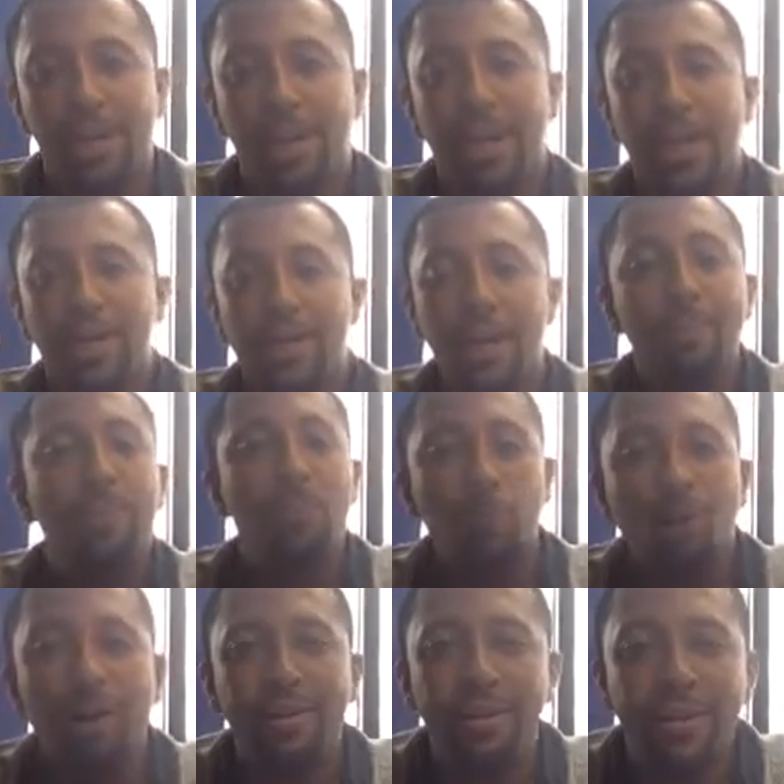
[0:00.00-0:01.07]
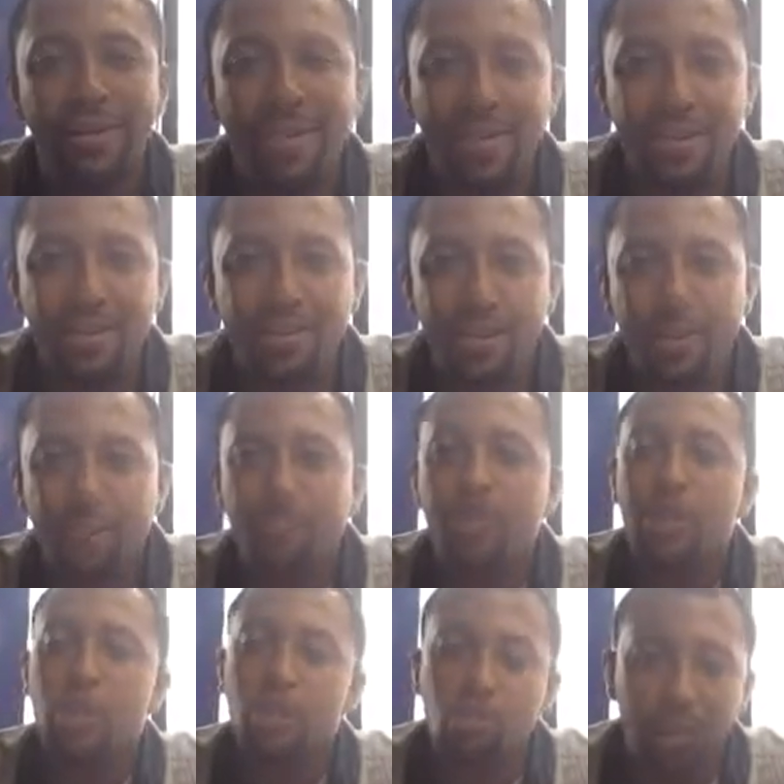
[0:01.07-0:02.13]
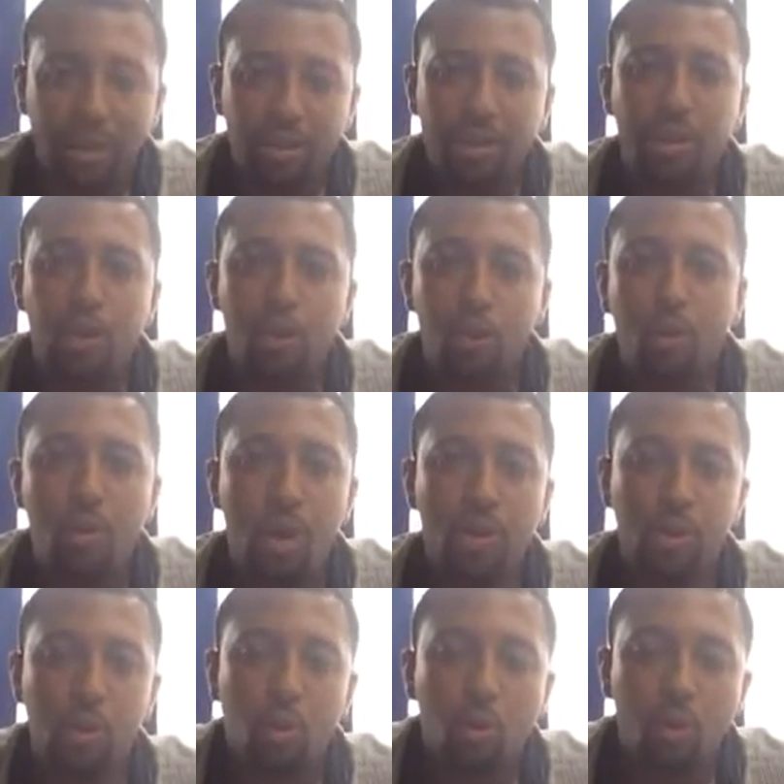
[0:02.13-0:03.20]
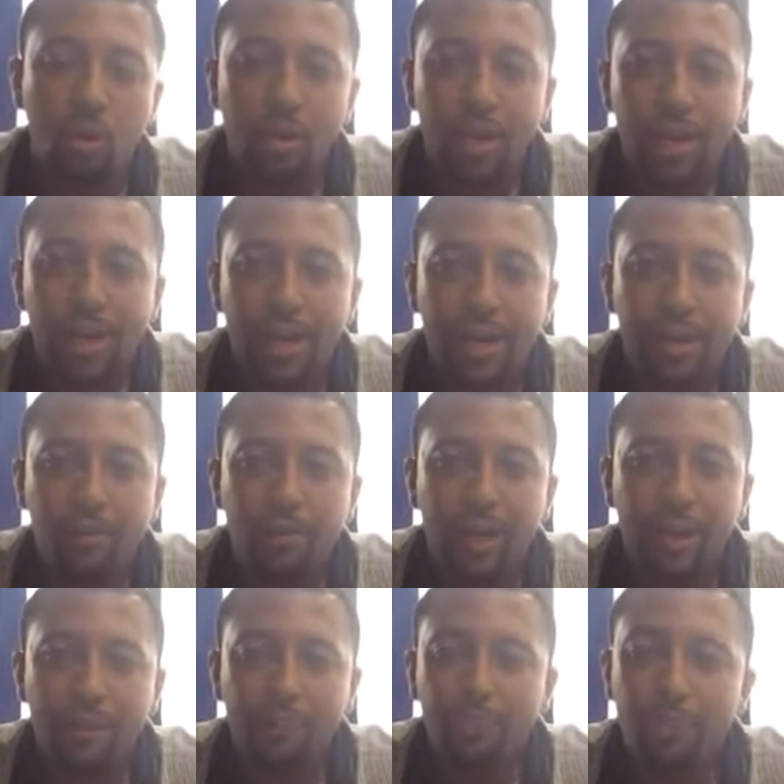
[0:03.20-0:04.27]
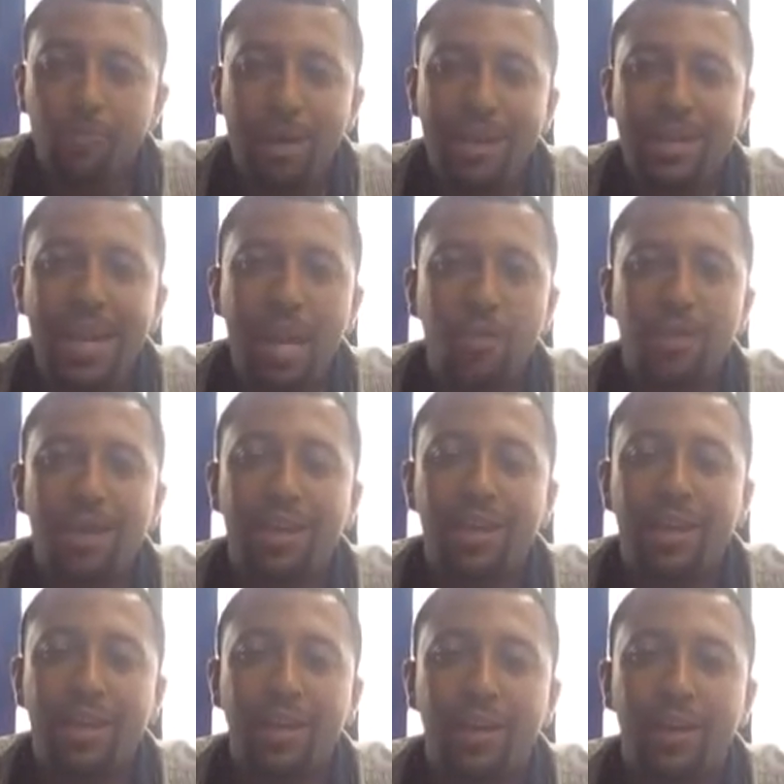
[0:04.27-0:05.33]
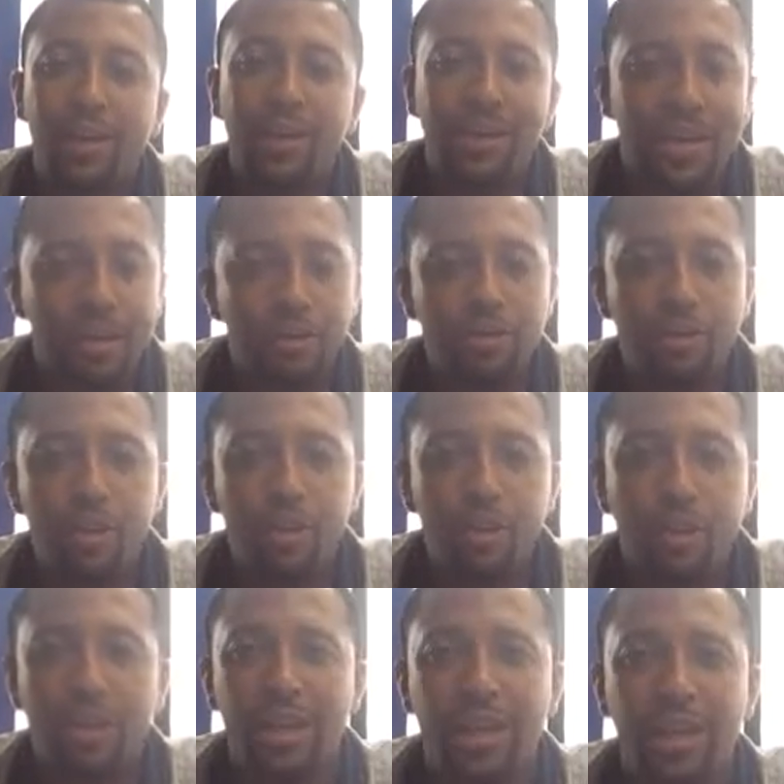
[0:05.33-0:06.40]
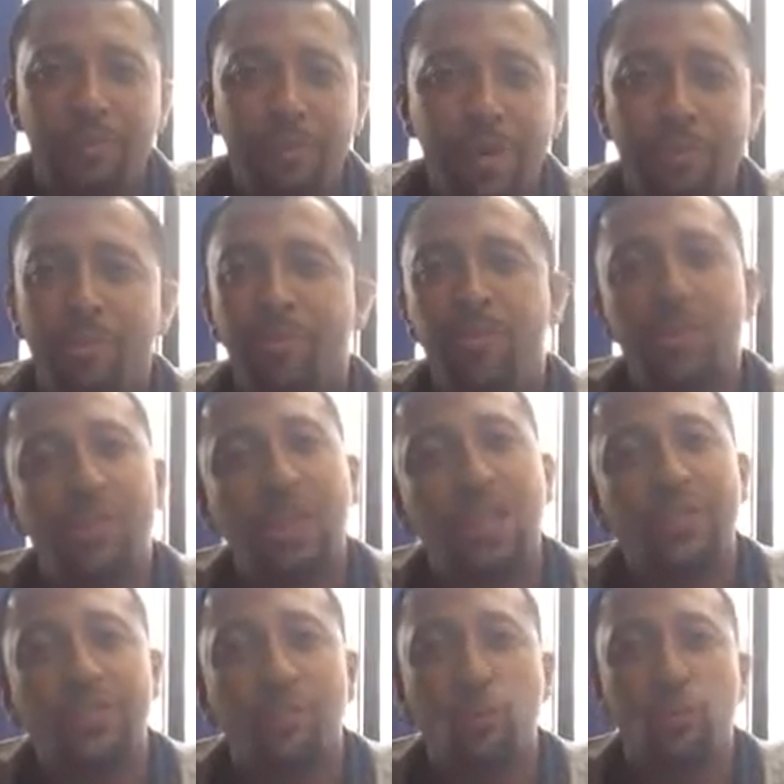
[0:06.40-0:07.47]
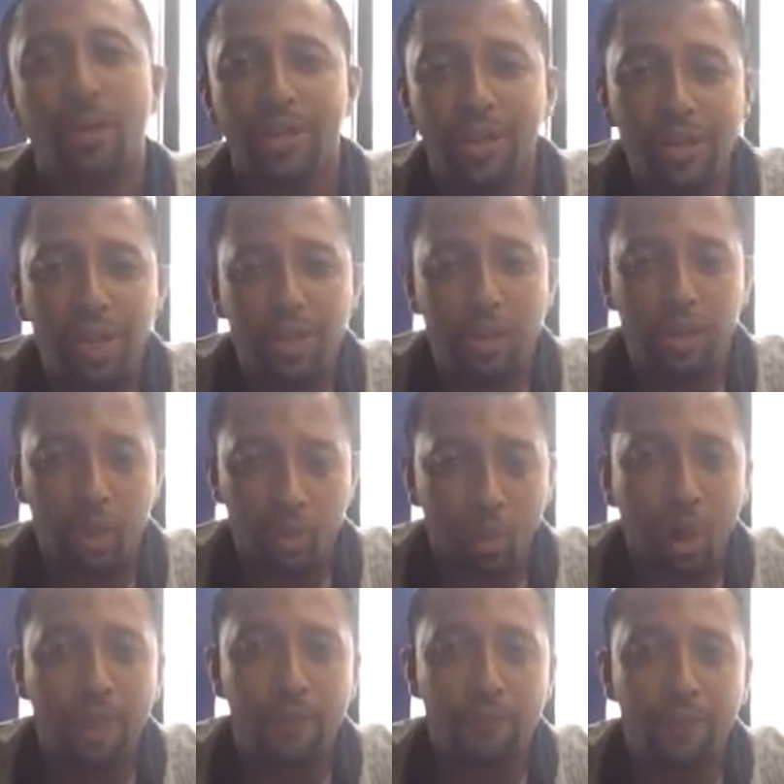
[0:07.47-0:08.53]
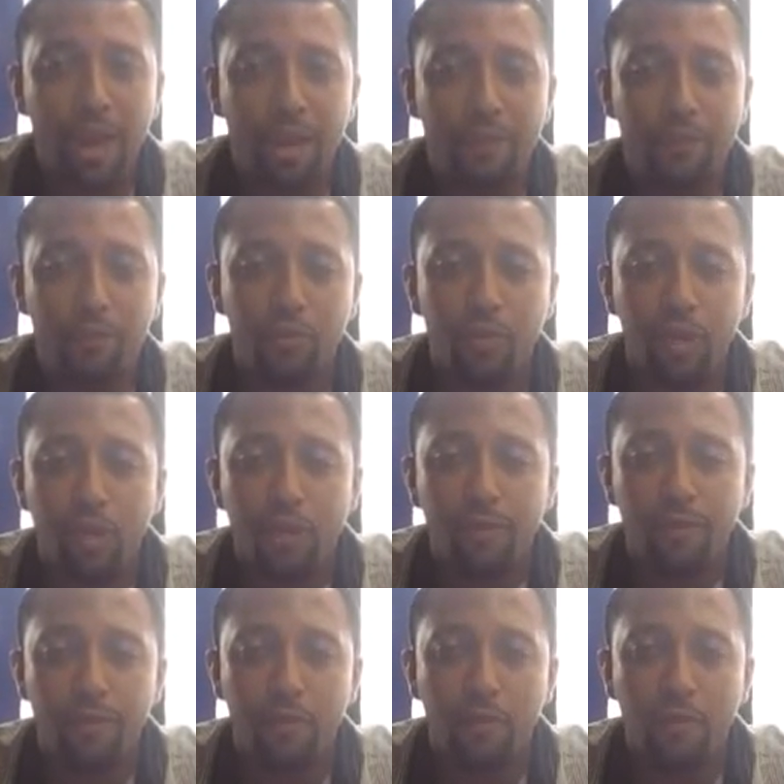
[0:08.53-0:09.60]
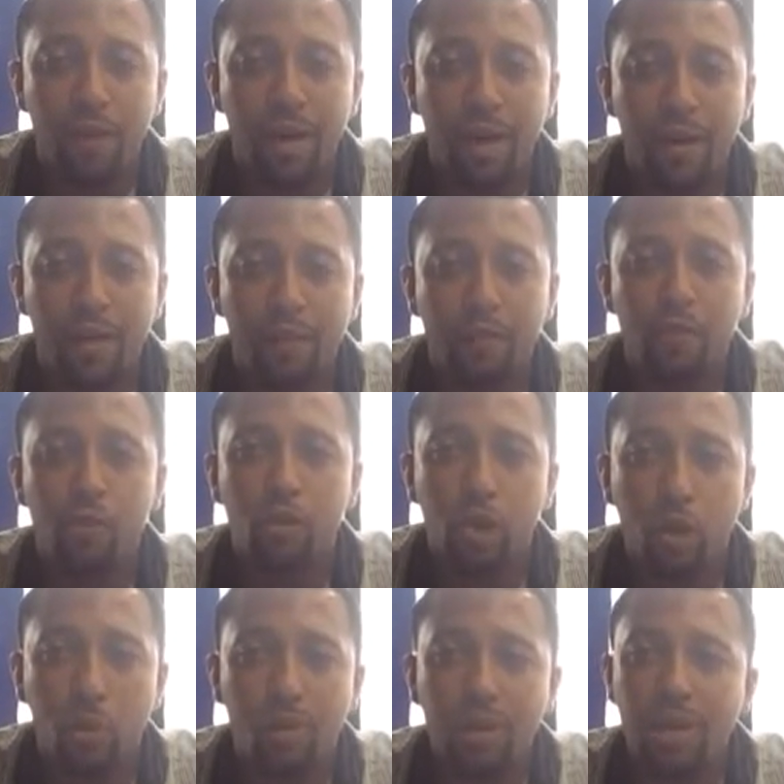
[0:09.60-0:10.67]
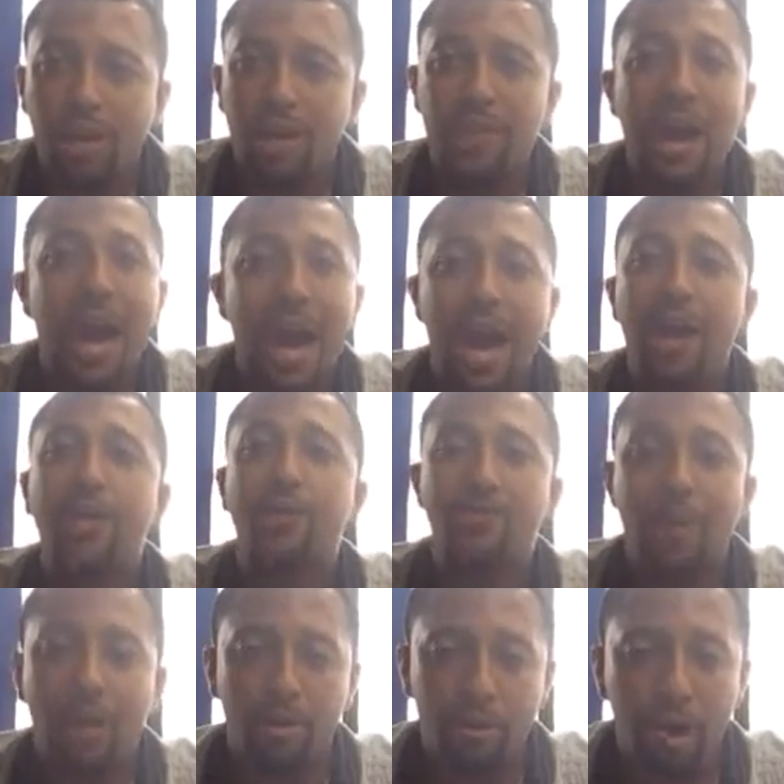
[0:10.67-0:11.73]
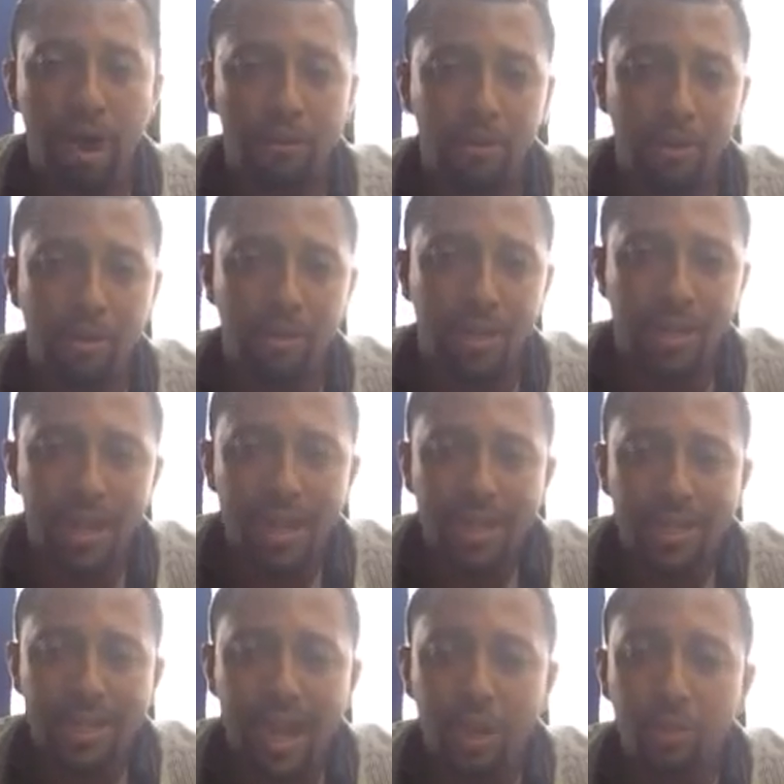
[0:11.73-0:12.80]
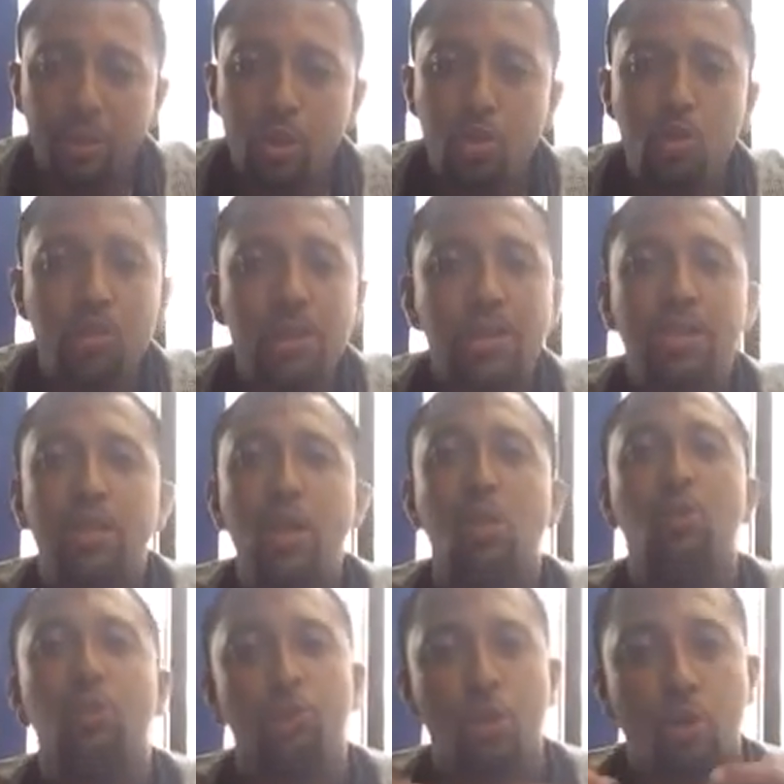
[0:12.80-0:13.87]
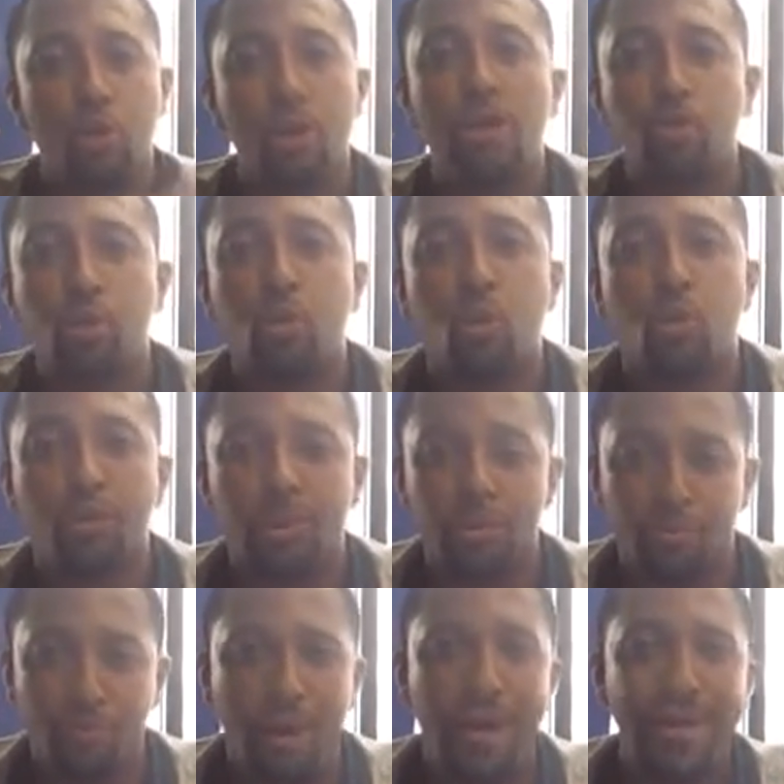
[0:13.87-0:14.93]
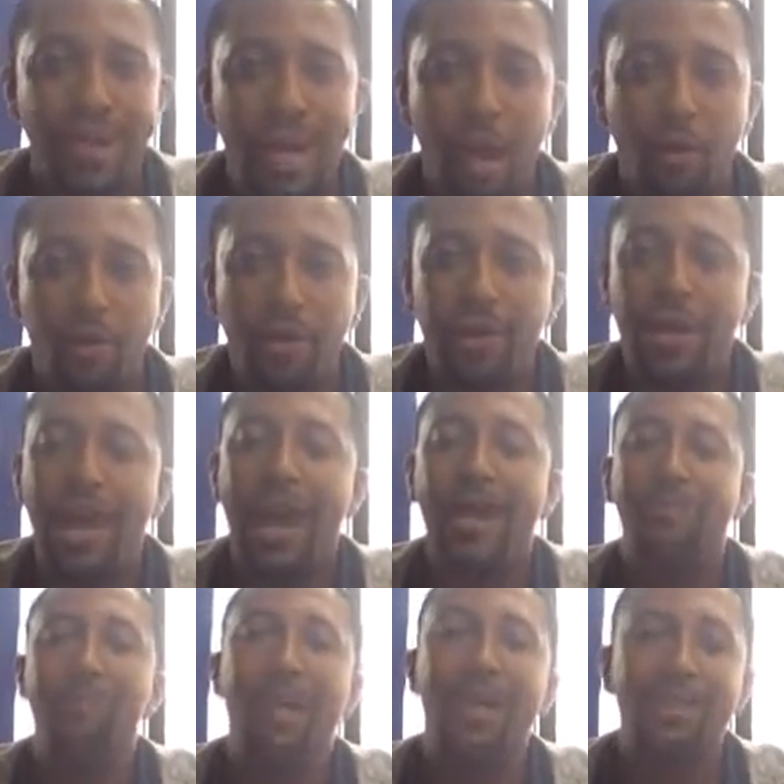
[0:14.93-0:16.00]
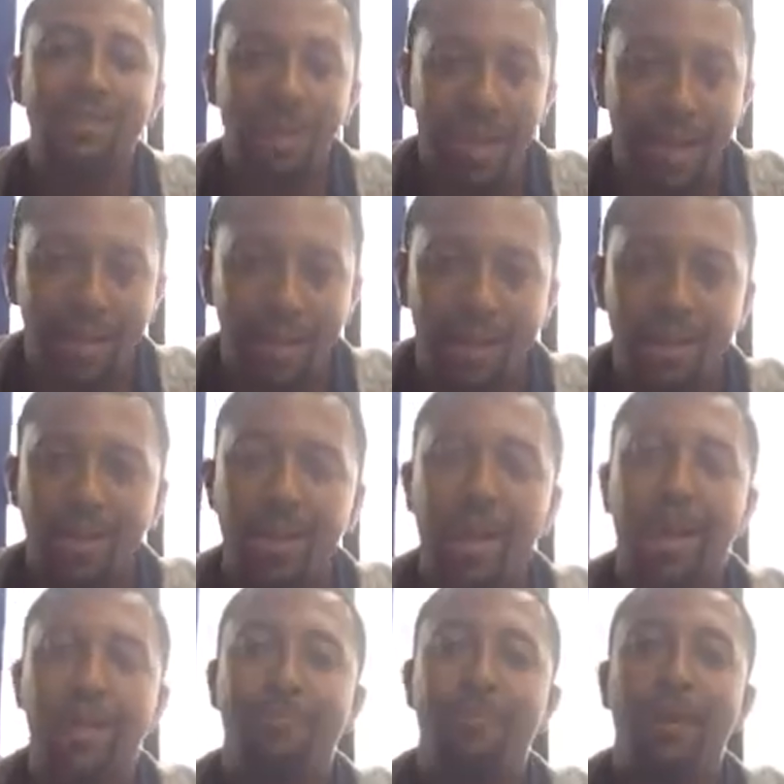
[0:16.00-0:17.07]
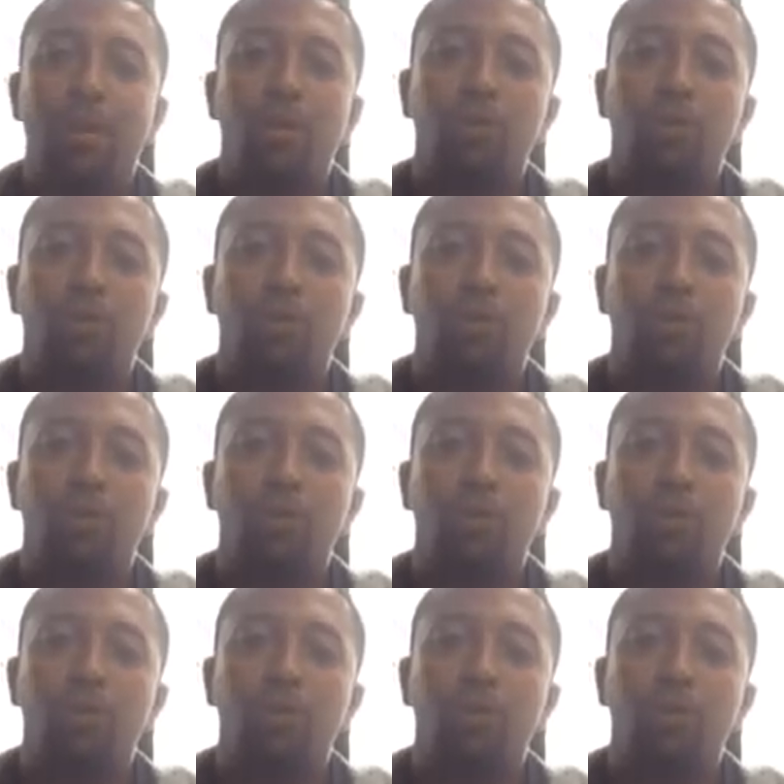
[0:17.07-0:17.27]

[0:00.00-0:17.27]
Uh, number one is strengthen your credit score. Uh, okay, right now it, it, a uh, lender is looking at a minimum of 640 to get qualified for for uh, for a loan. The higher the better, obviously. Now you need to know what your credit score is right now and maintain it and make